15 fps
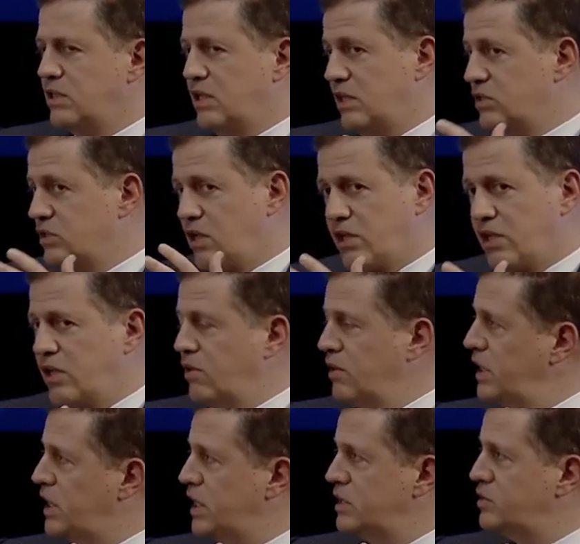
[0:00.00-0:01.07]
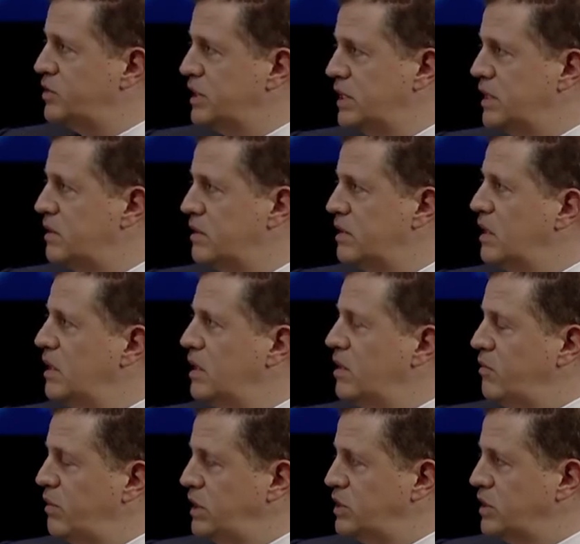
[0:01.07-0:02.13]
And it's not the only country in the
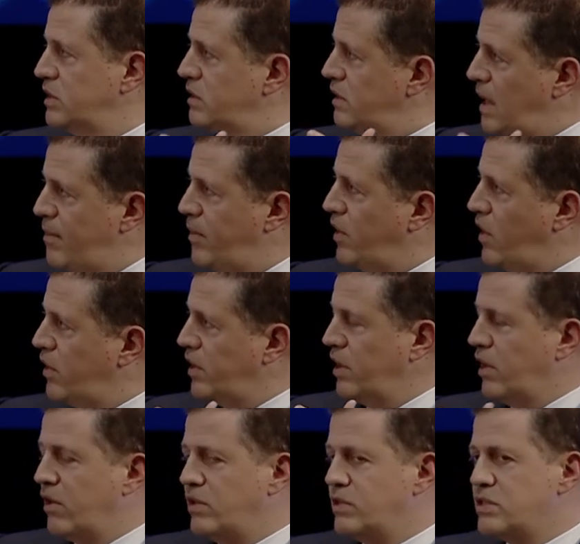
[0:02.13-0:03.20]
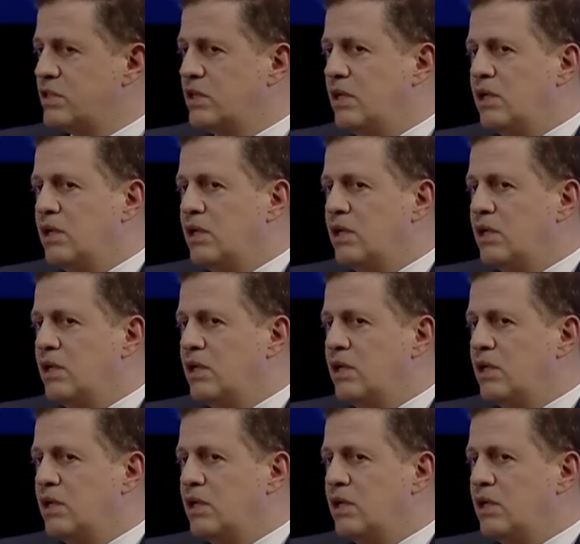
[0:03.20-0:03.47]
region, Lebanon and others.